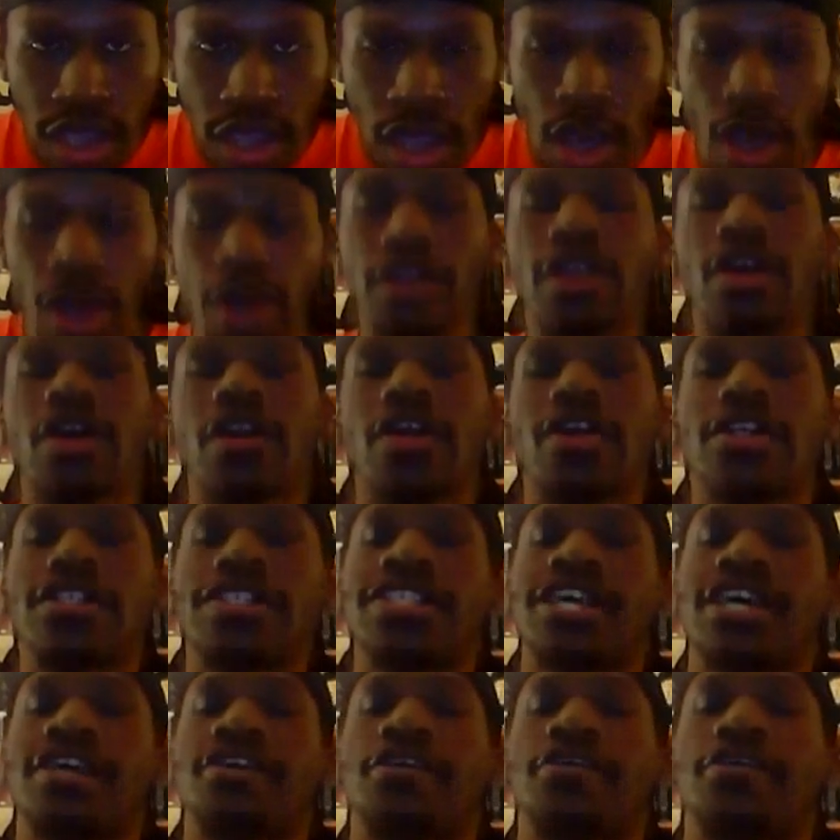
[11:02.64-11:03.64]
Oh, no,
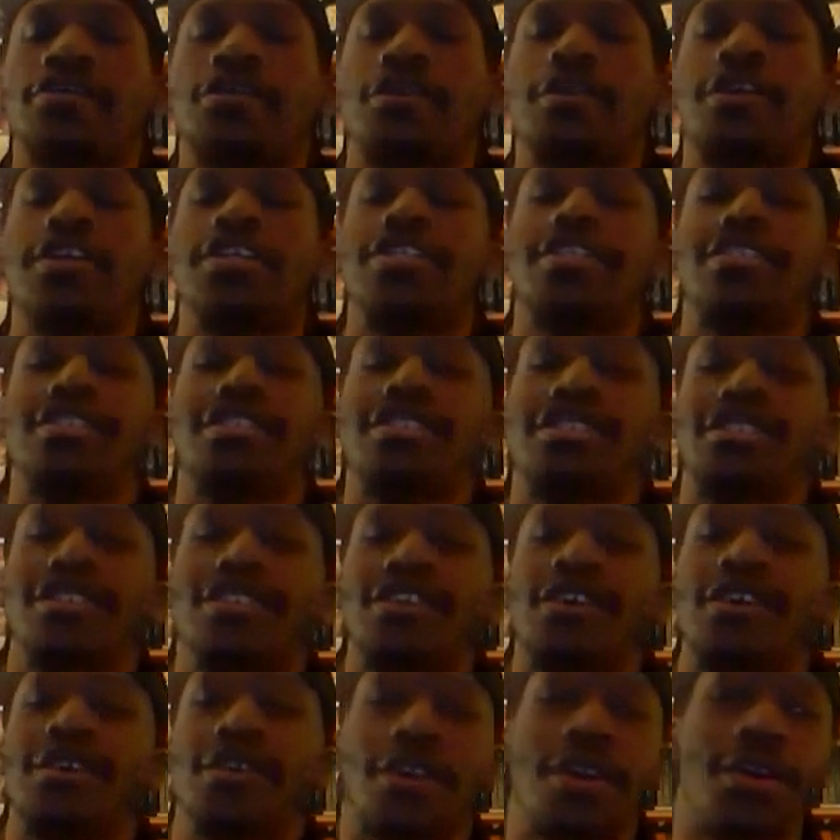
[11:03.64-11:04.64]
it's not Yo-yo. It's
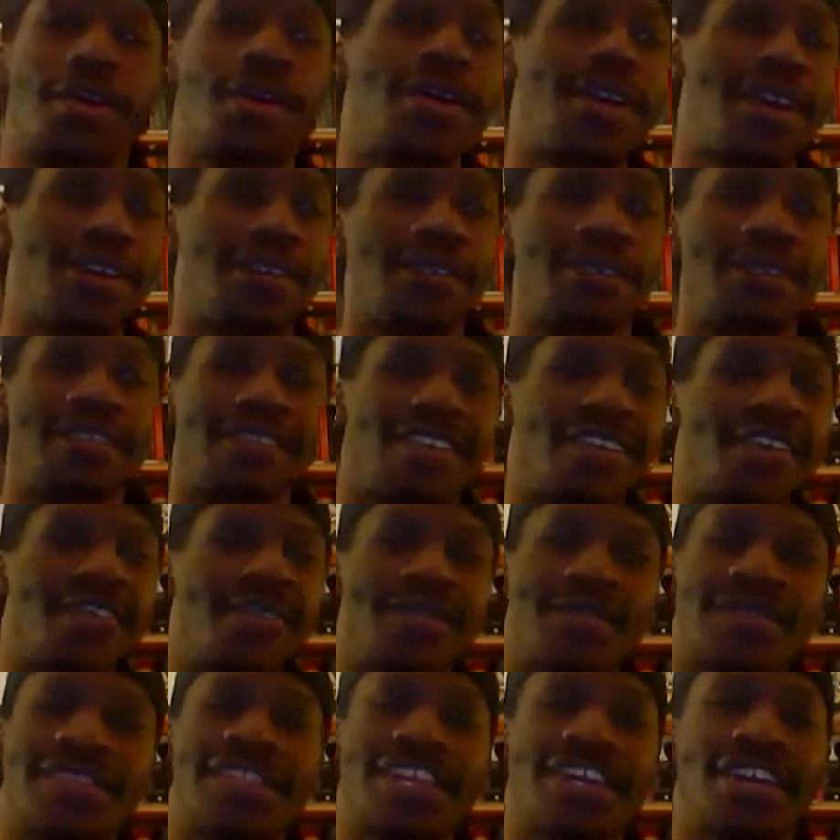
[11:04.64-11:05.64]
Yo-yo.
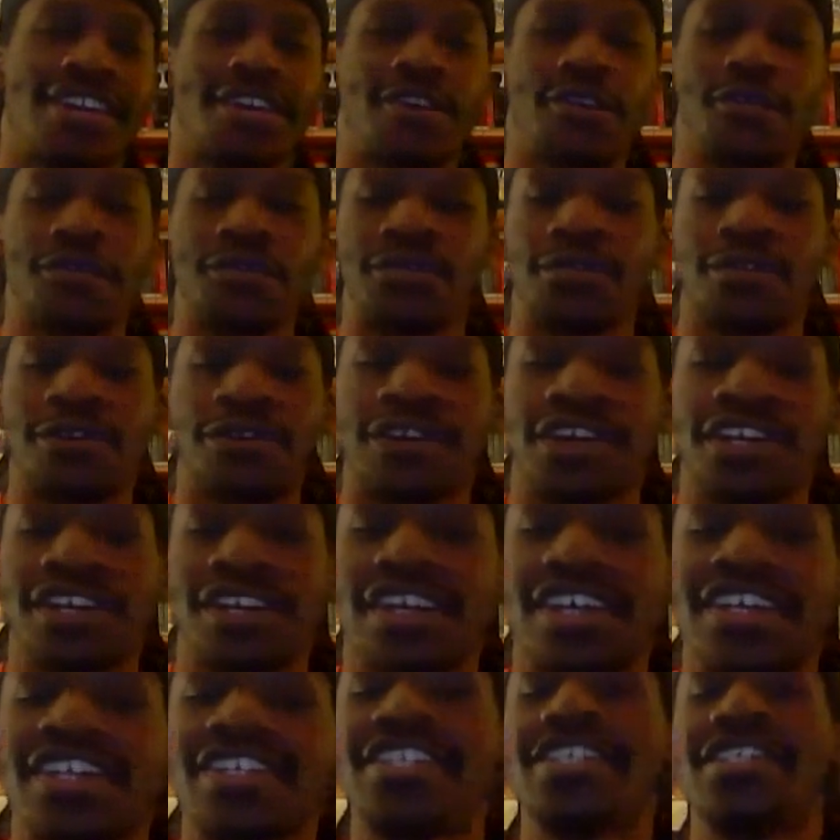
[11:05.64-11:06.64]
I'm thinking of Kumadori.
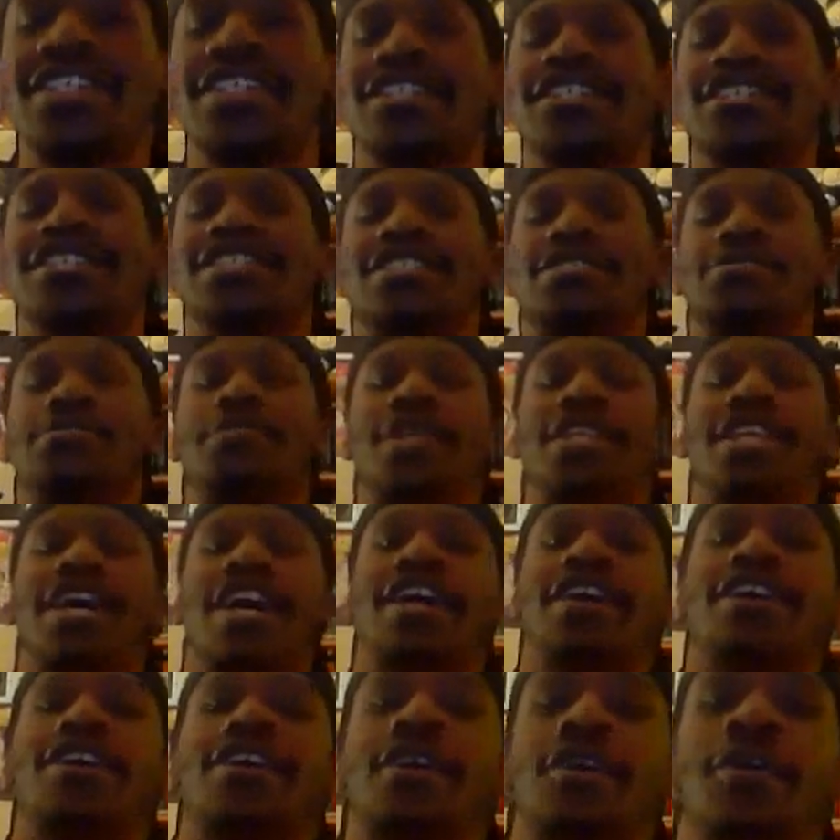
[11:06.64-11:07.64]

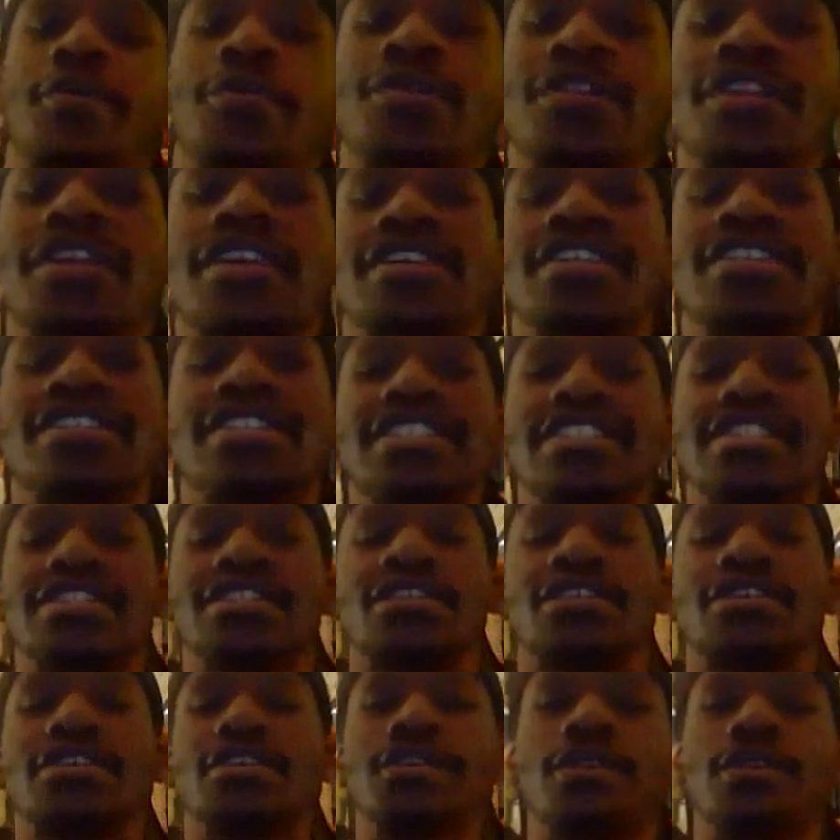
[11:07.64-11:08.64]
CP9 GOAT.
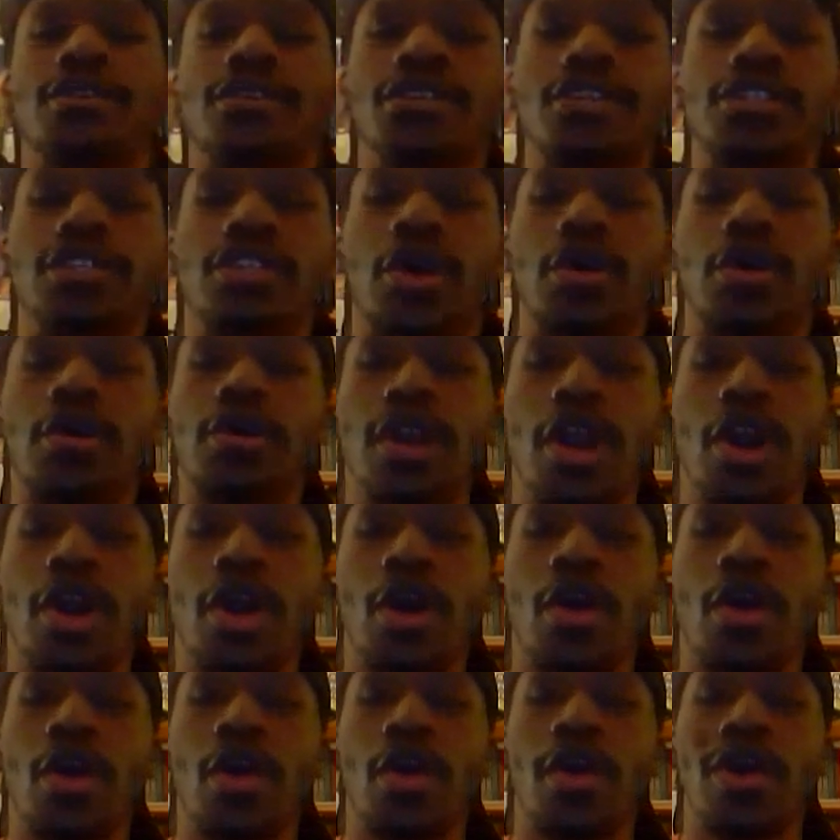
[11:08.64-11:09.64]

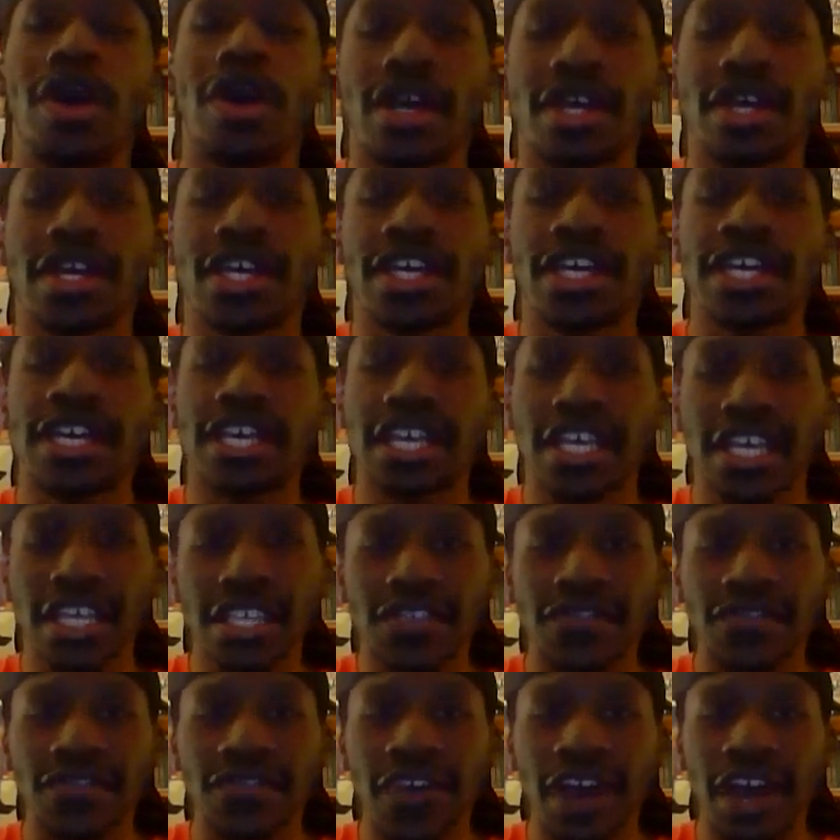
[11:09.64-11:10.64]
Yo-yo!
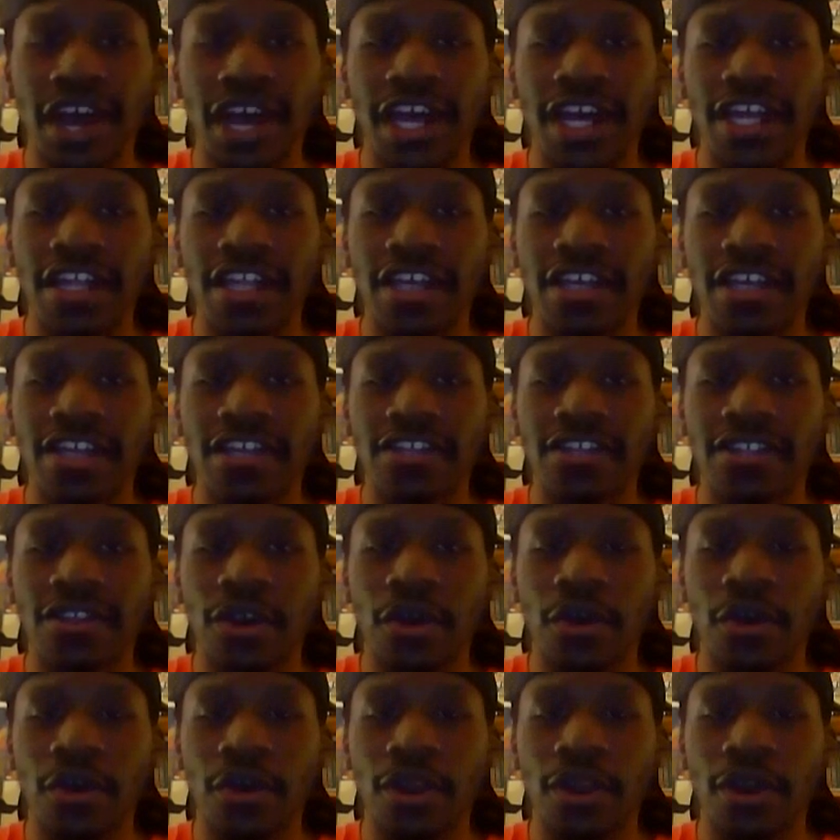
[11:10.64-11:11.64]
It's fine.
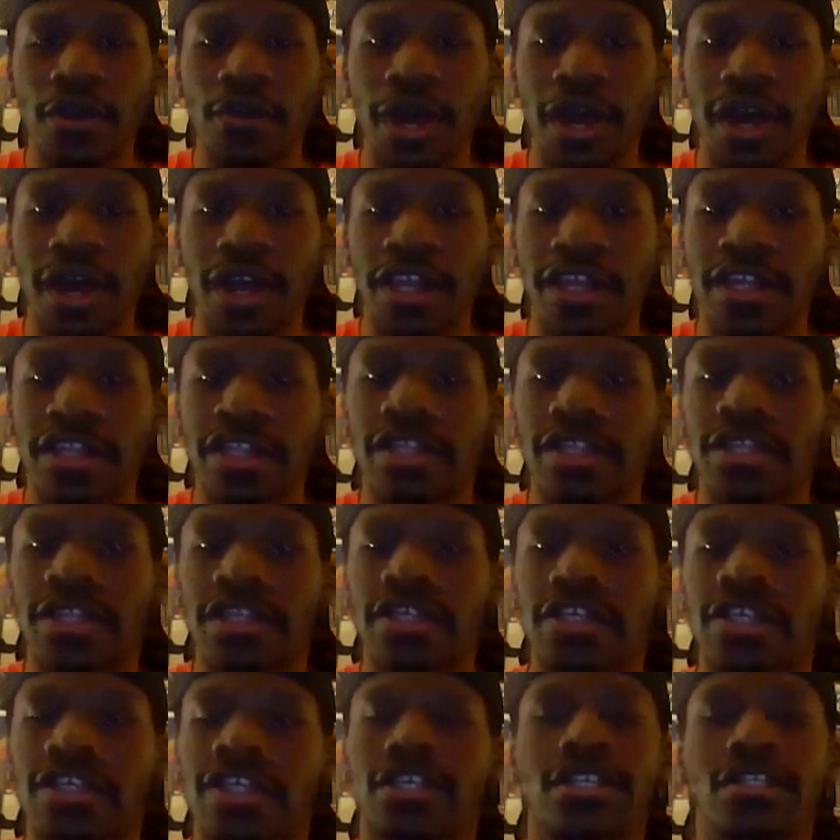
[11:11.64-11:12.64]
Don't worry about it.
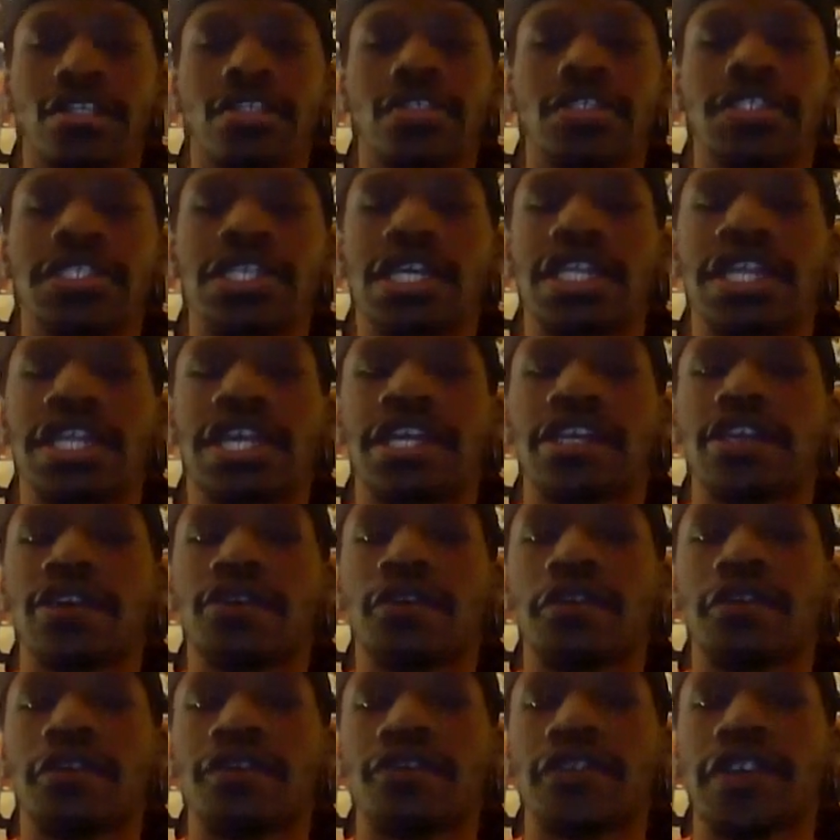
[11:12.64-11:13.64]
You said that
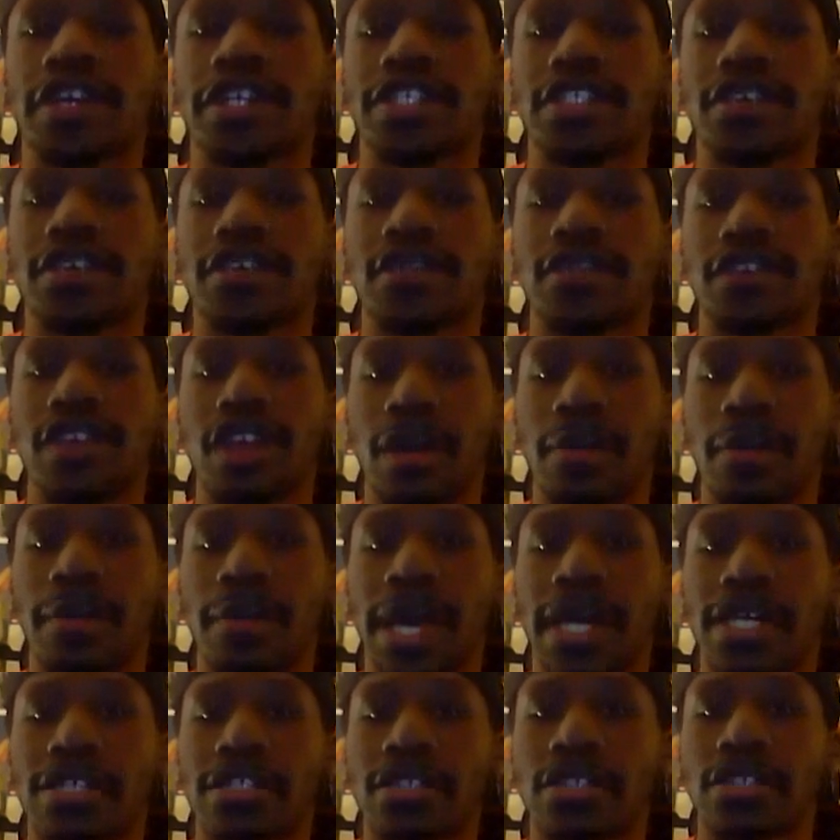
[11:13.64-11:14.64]
you are friends of young
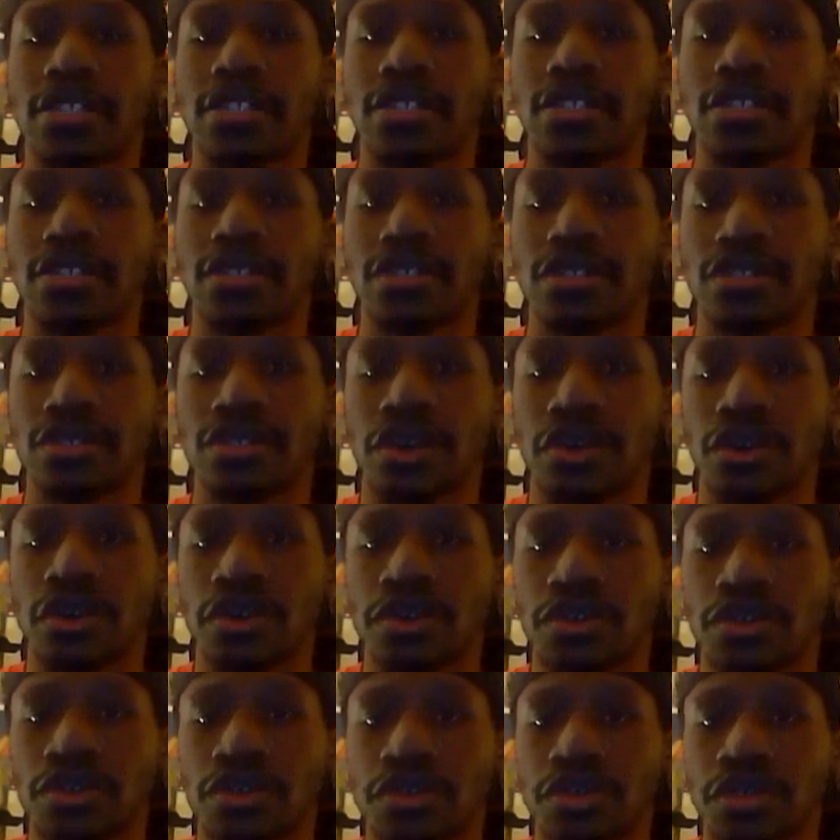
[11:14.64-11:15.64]
master,
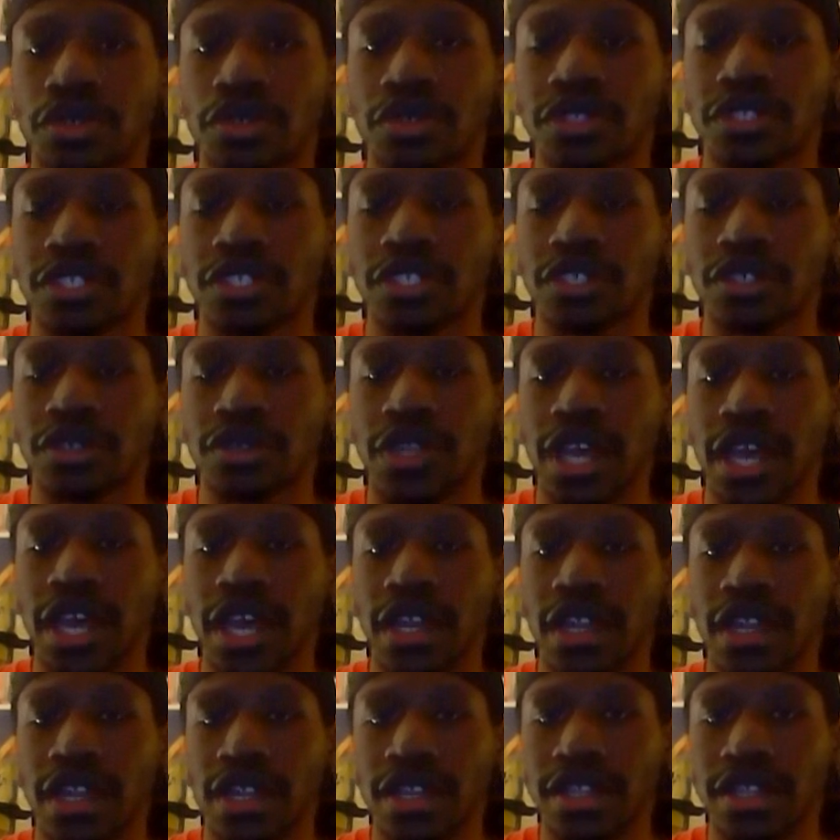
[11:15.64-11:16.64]
Zorojuro, did you not?